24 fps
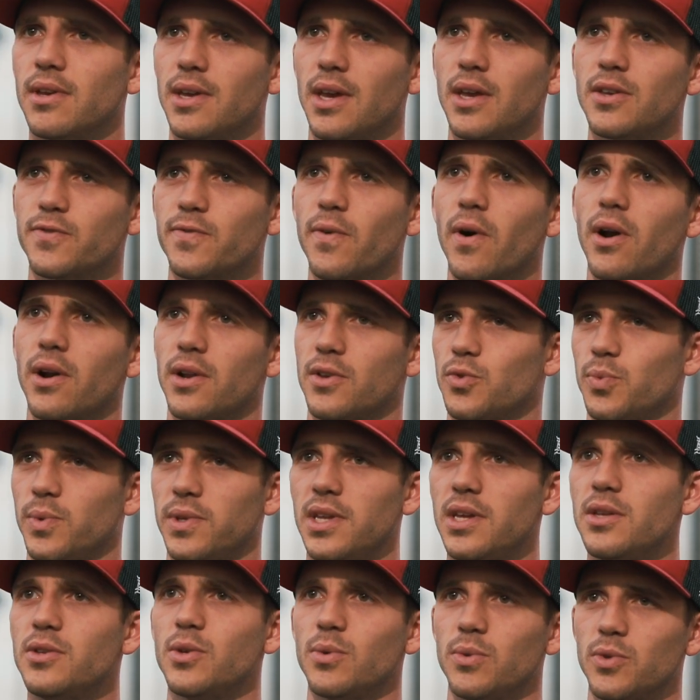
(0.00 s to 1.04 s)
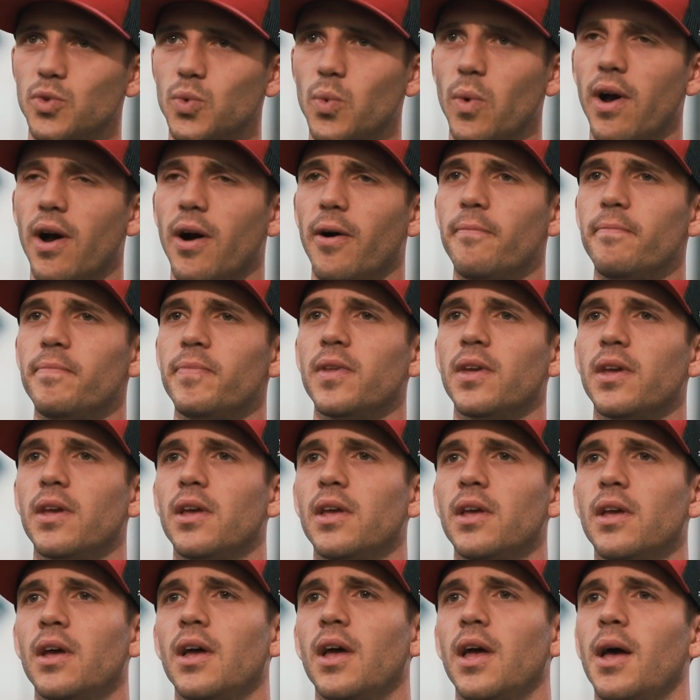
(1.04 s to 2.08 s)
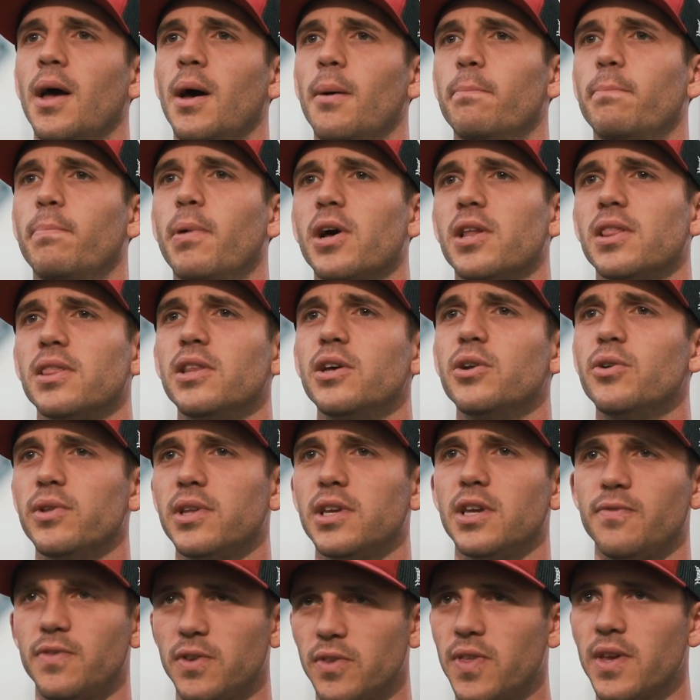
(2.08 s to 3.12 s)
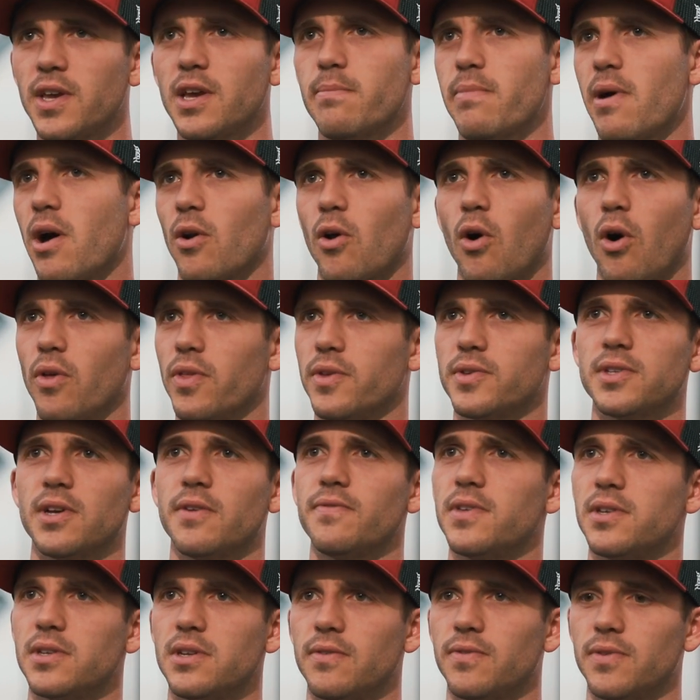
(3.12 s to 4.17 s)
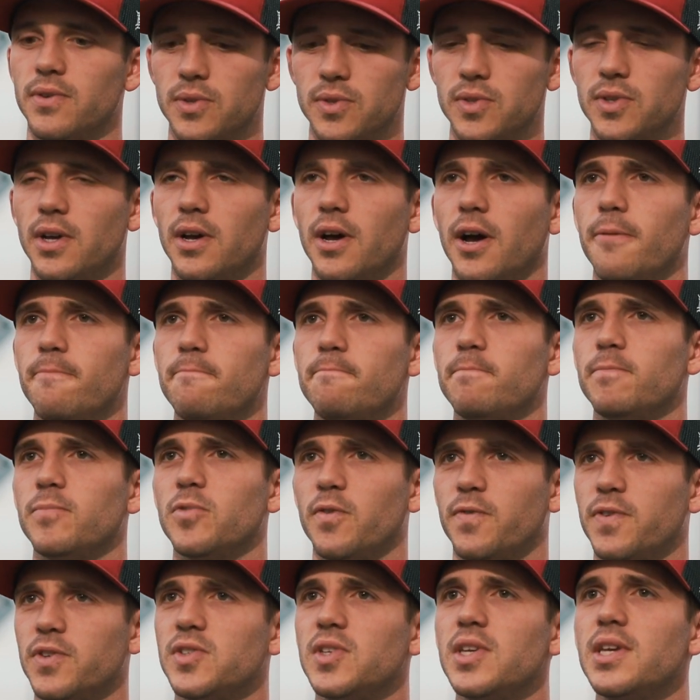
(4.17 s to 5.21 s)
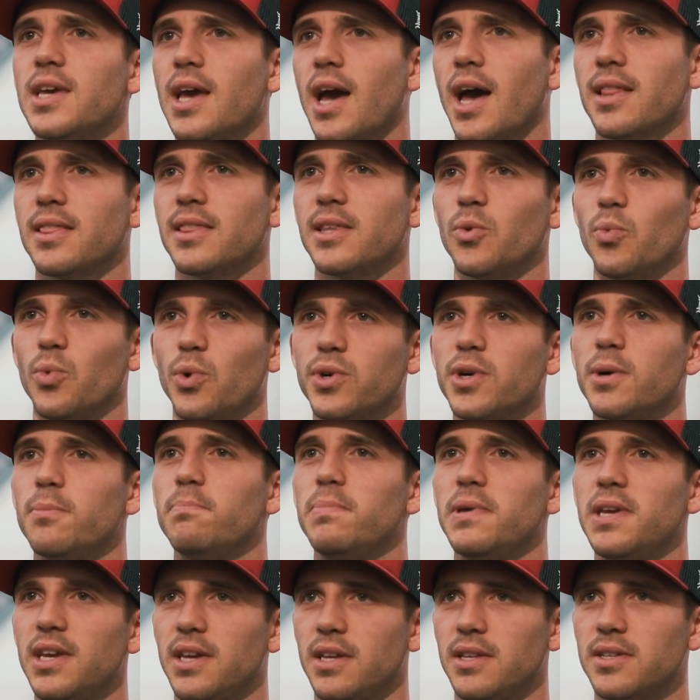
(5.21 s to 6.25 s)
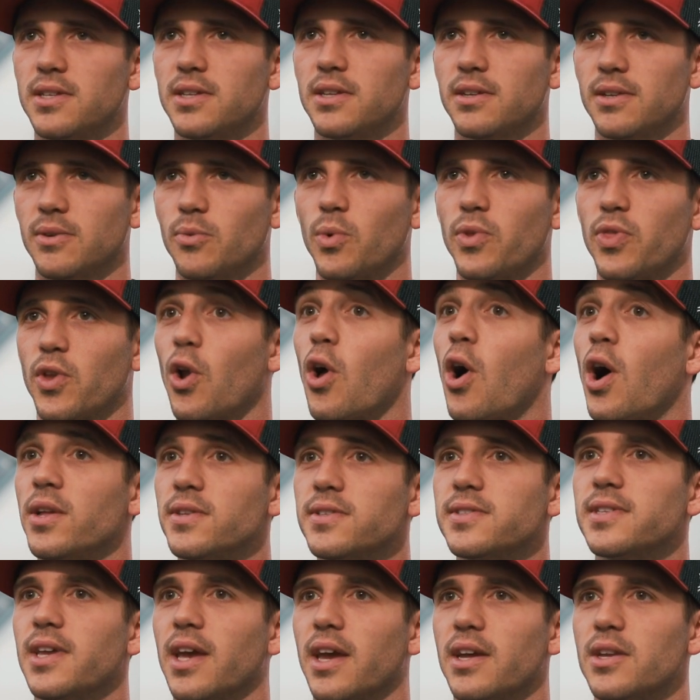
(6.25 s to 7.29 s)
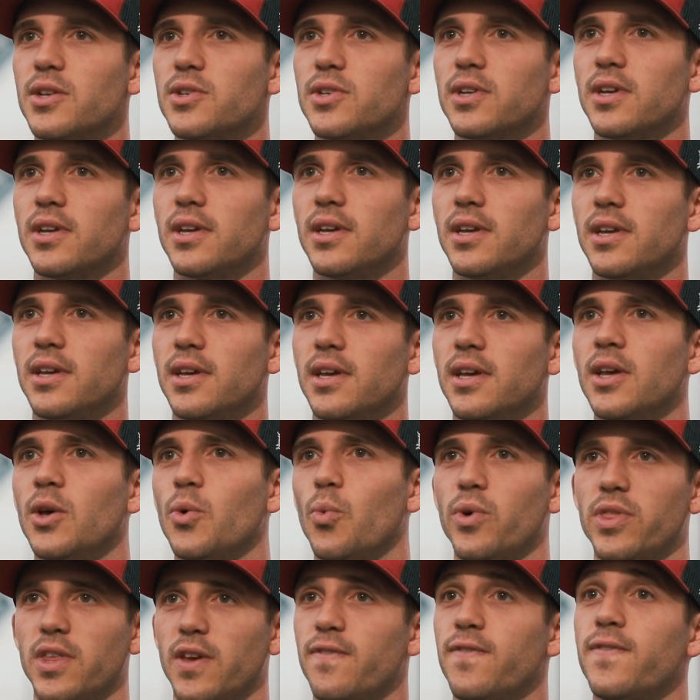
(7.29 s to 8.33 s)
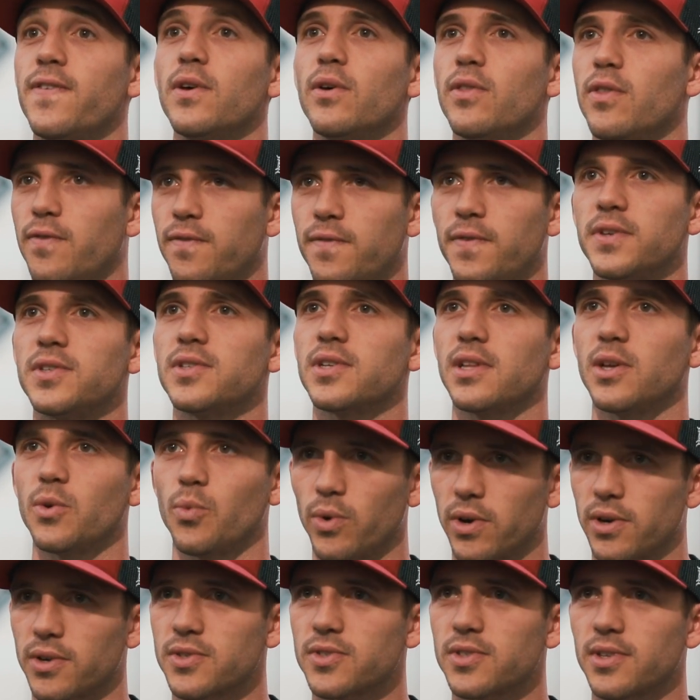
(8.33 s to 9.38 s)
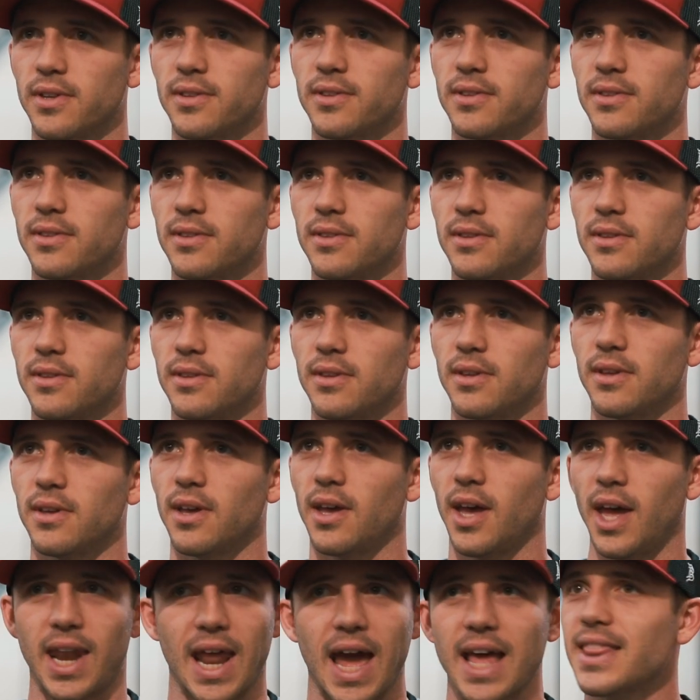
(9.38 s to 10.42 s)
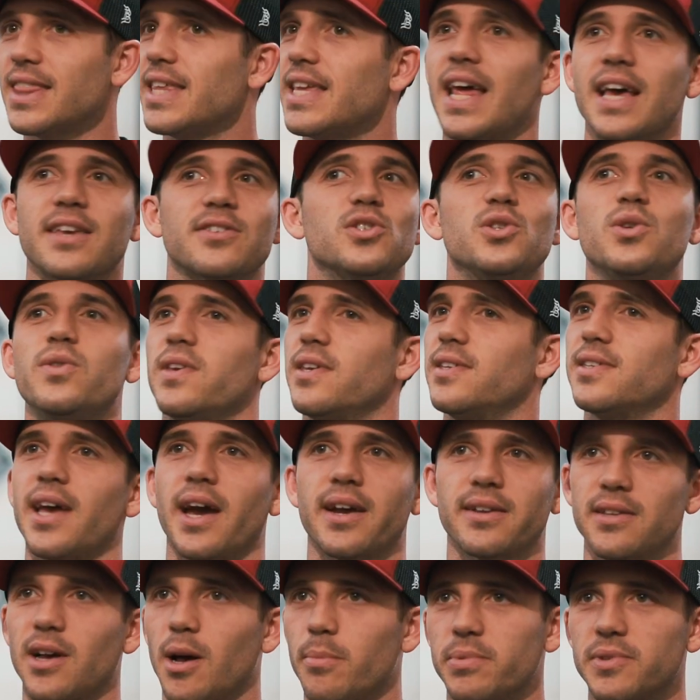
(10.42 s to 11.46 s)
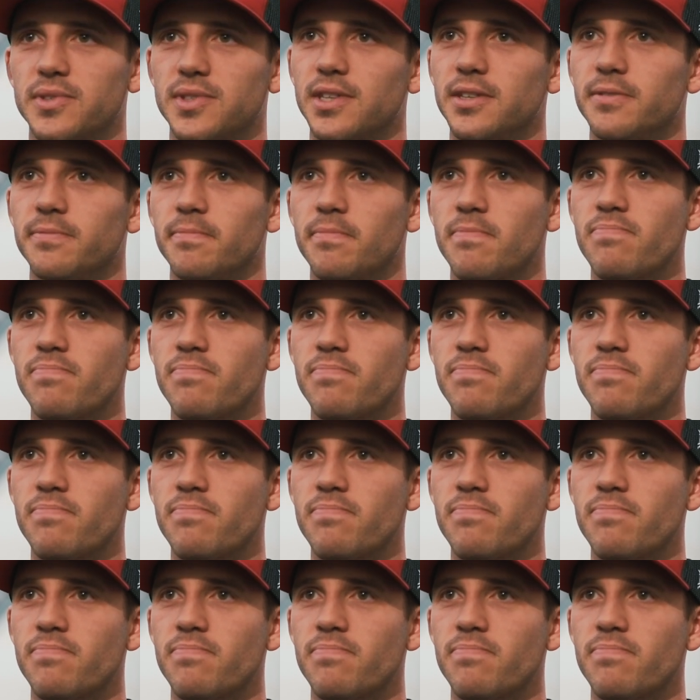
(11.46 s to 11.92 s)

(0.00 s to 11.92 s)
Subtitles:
as far as we need to as well. But literally, if you think about all the stuff that differs, the physique athlete will compete when they're on stage, when they feel the physically worst. An athlete has to do the exact opposite.